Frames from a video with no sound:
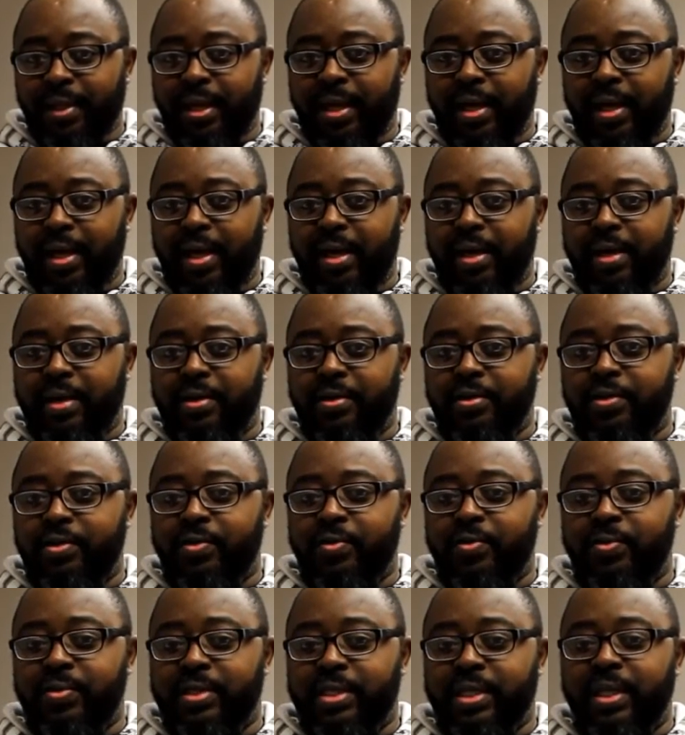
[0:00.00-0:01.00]
and
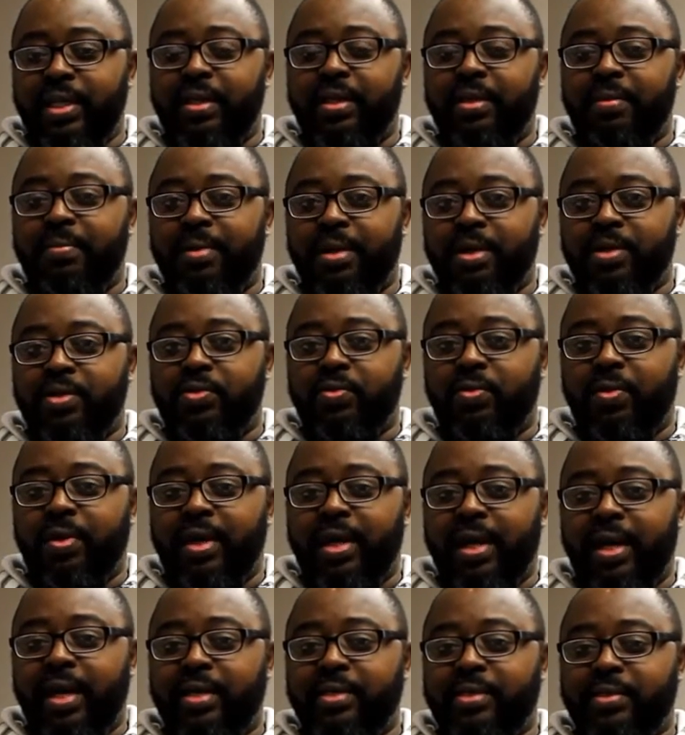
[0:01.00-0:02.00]
you see them and you want to
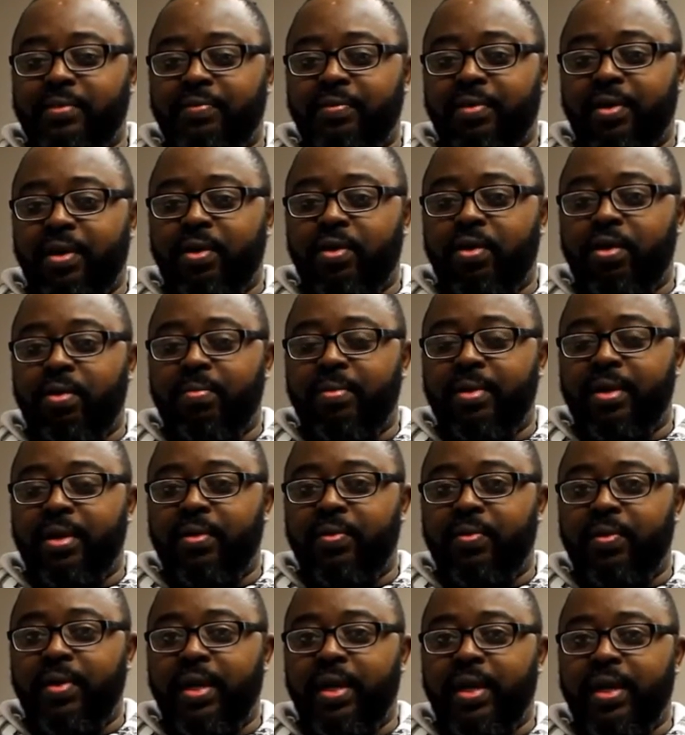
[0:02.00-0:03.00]
ask, a very common
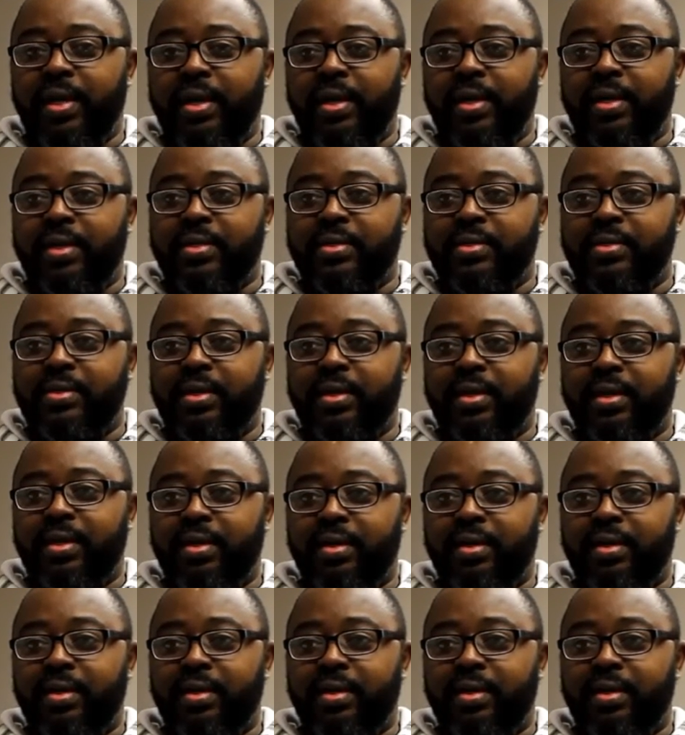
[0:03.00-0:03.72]
greeting is,